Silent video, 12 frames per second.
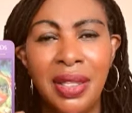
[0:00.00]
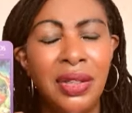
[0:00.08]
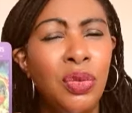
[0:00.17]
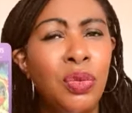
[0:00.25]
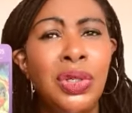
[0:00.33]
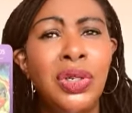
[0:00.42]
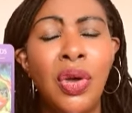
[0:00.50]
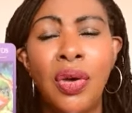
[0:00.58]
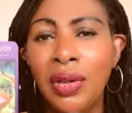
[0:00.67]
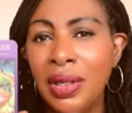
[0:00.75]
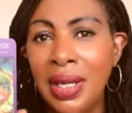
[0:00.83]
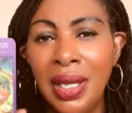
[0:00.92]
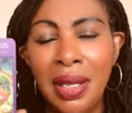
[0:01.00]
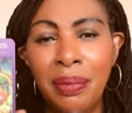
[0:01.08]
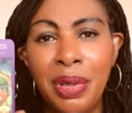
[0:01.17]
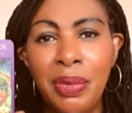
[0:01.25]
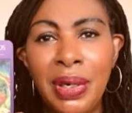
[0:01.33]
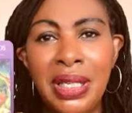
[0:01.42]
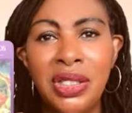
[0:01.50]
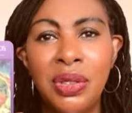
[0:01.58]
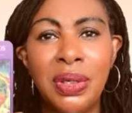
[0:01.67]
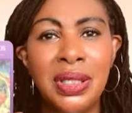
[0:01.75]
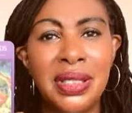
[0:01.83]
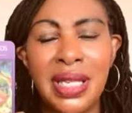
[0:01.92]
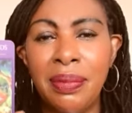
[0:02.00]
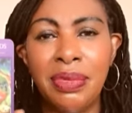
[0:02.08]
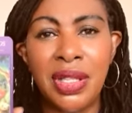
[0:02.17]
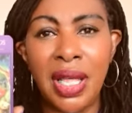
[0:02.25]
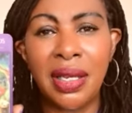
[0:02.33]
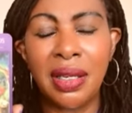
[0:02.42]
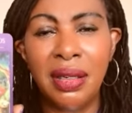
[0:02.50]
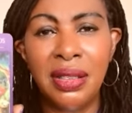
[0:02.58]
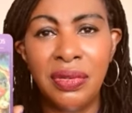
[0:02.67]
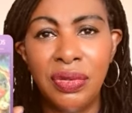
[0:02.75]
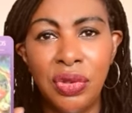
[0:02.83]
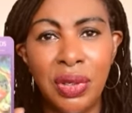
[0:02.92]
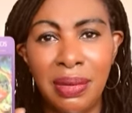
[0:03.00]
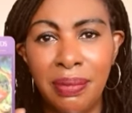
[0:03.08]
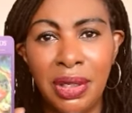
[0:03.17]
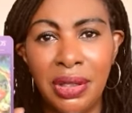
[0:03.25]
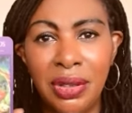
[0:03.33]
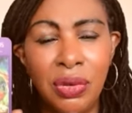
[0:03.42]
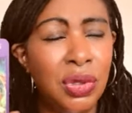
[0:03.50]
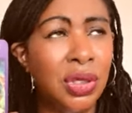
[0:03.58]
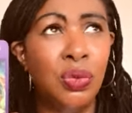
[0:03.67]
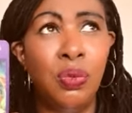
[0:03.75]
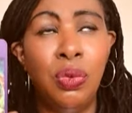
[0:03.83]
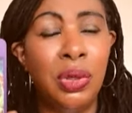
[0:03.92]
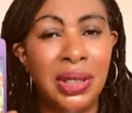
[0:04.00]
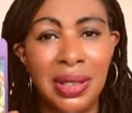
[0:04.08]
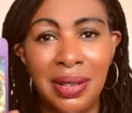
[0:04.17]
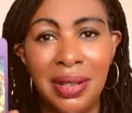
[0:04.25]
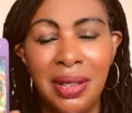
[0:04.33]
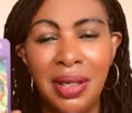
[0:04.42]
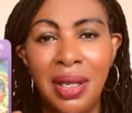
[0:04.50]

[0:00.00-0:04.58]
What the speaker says: and you would not be willing to accept that kind of treatment. You just wouldn't.